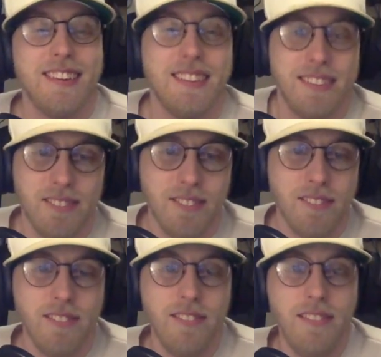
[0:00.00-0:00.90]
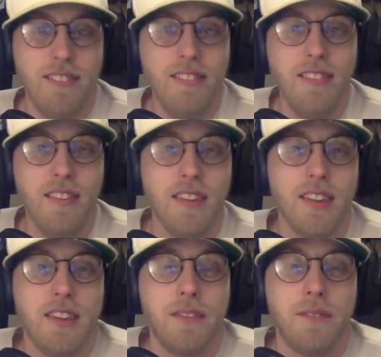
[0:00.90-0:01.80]

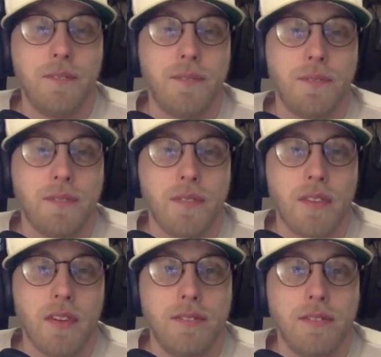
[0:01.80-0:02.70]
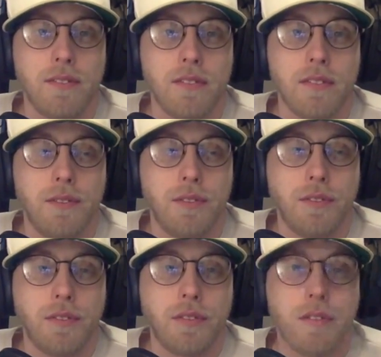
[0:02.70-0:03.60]

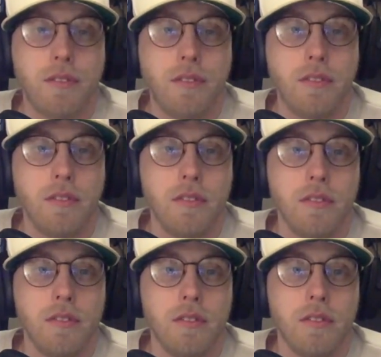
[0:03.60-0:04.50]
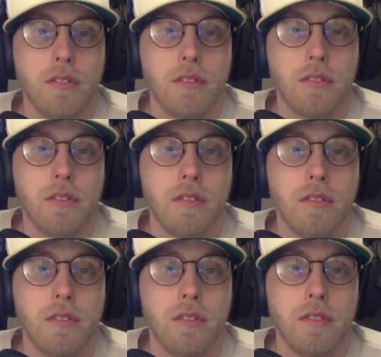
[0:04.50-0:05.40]

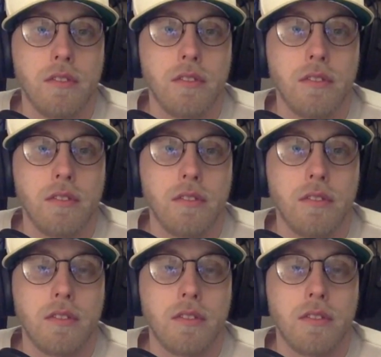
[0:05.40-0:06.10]
(silent)